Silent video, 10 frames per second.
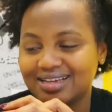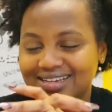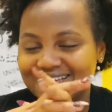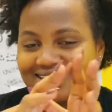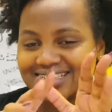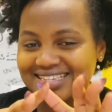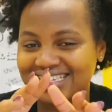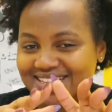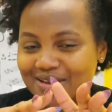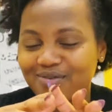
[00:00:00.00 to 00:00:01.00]
it's
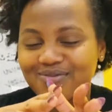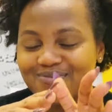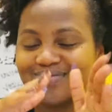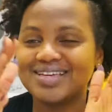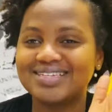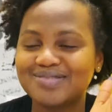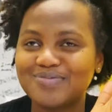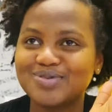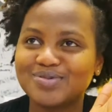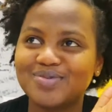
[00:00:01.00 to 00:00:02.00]

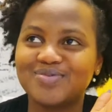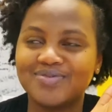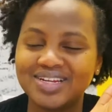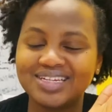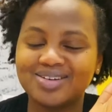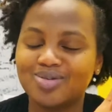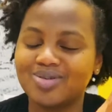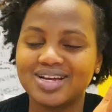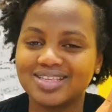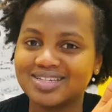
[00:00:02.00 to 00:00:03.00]
supposed to be funny, or
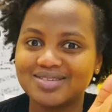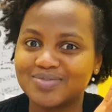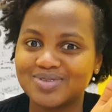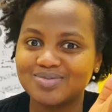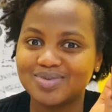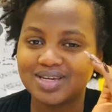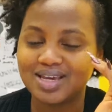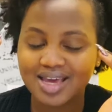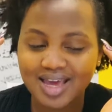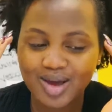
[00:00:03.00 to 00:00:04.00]
rather it's supposed to be
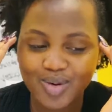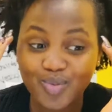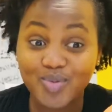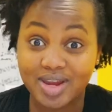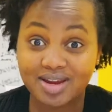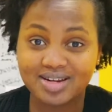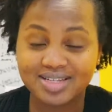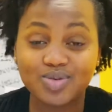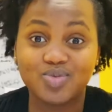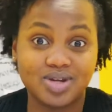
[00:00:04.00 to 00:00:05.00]
weird. It's a
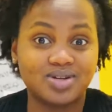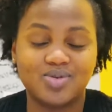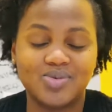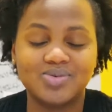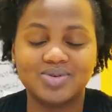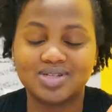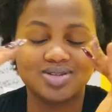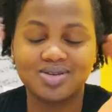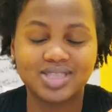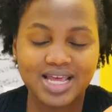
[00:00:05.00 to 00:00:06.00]
weird quote. It's
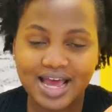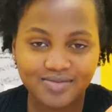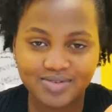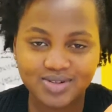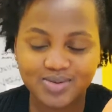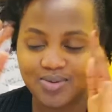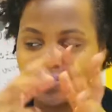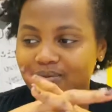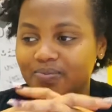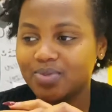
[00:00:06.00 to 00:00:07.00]
not the average quote,
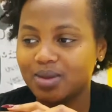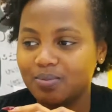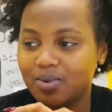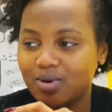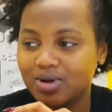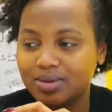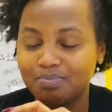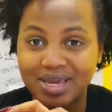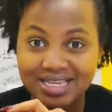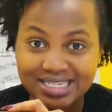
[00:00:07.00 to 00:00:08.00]
but it
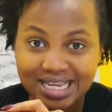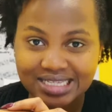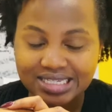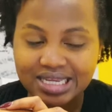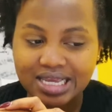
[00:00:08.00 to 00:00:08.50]
makes sense.